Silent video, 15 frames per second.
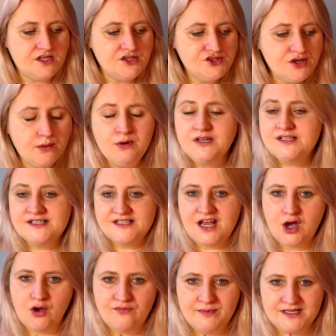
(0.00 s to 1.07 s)
So I want to
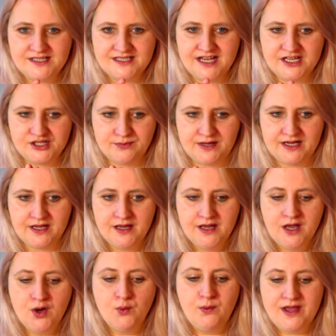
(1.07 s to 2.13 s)
start off meditation week
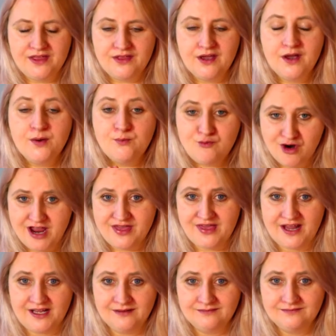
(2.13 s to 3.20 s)
with
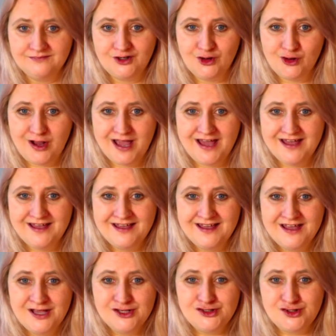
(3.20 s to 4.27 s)
breathing, okay?
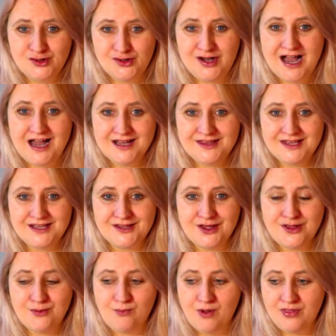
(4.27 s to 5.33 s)
So I think
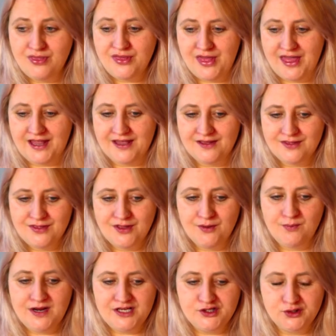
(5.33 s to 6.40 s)
that the one thing that
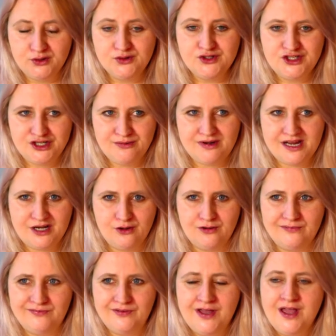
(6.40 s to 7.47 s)
we don't do
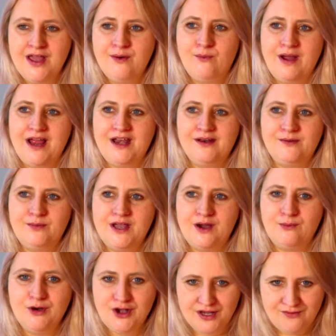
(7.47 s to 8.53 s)
enough when we
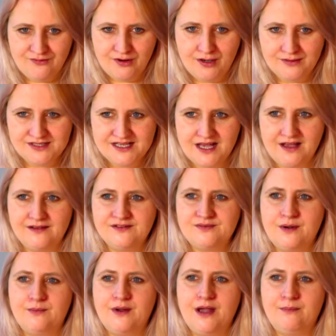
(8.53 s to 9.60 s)
are working for ourselves,
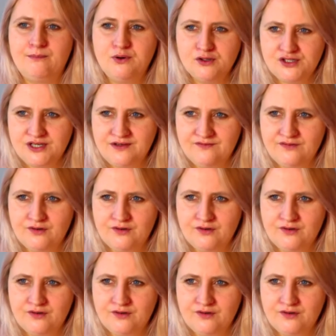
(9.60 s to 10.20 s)
when we are pushing